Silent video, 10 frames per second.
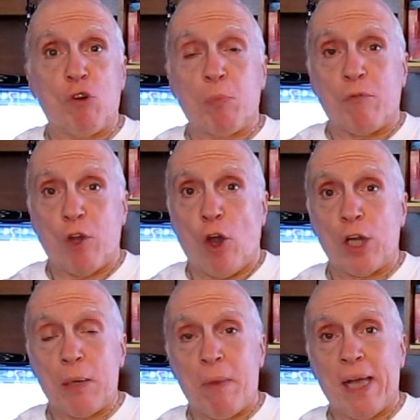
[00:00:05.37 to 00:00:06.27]
group of
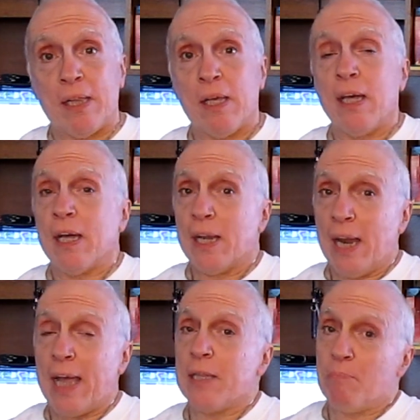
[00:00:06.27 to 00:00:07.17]
girly men
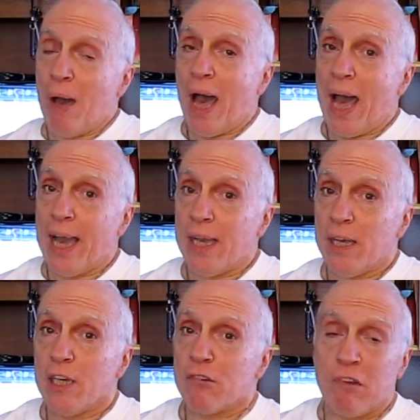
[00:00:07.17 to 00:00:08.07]
led by
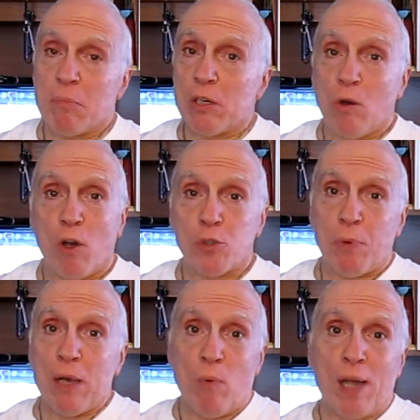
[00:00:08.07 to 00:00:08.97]
criminal
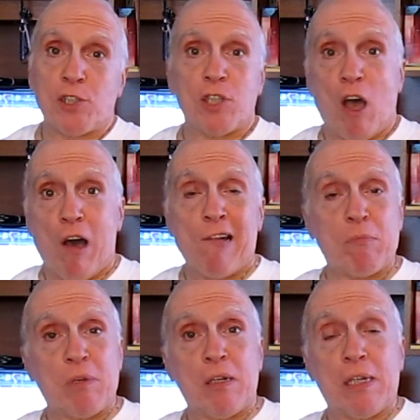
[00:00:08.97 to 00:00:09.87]
cosplay Watson the
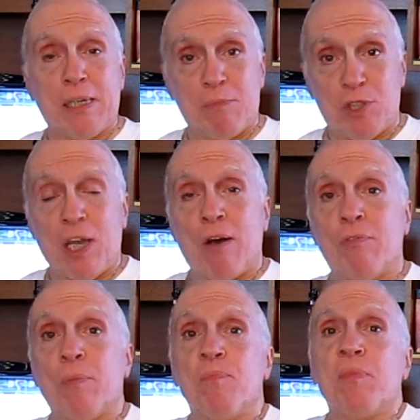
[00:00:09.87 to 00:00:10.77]
Horrible
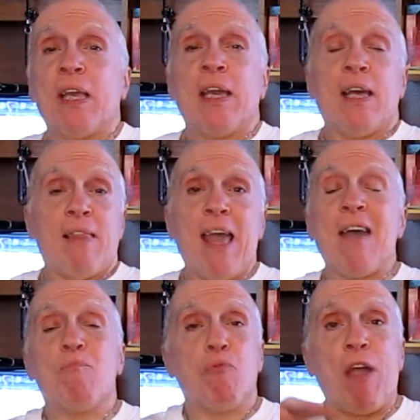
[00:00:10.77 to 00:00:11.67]
himself, they
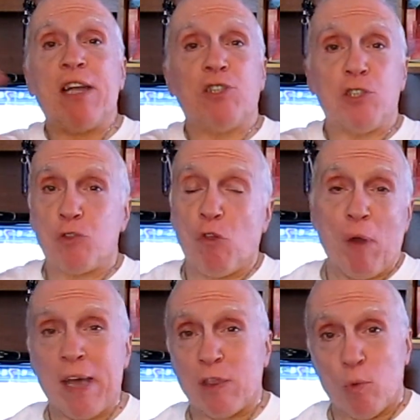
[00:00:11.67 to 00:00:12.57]
have branches
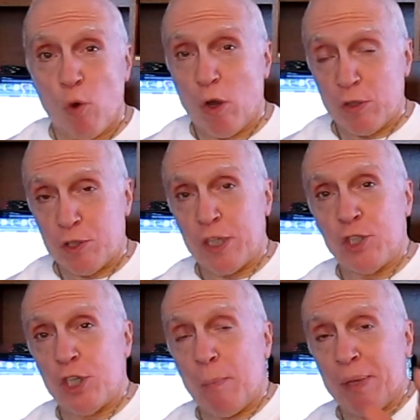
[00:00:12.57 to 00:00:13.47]
throughout the world. Sea
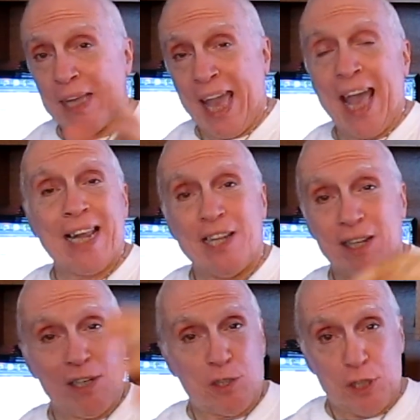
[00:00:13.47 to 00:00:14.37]
Shepherd
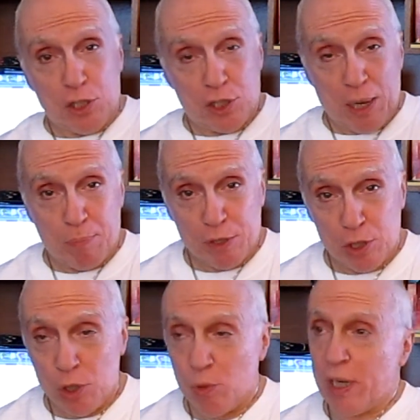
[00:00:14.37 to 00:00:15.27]
Canada, Sea Shepherd
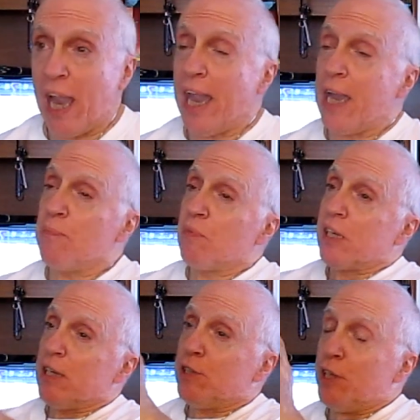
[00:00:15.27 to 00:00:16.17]
the UK,
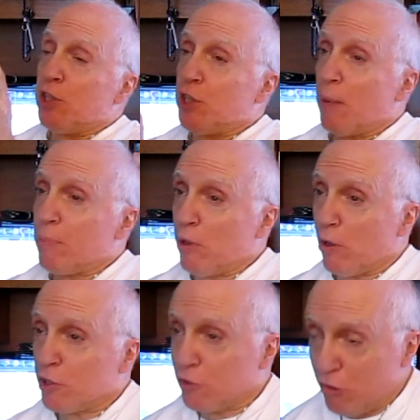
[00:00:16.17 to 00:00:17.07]
Sea Shepherd
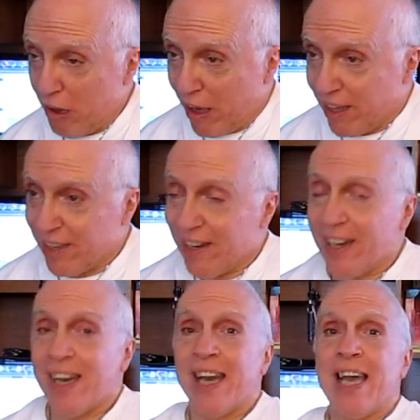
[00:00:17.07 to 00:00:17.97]

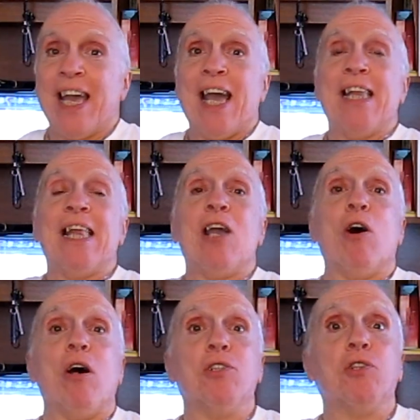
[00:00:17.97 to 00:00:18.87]
Australia, and they
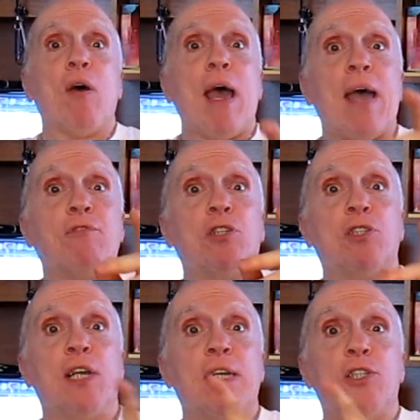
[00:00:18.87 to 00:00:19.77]
also have Sea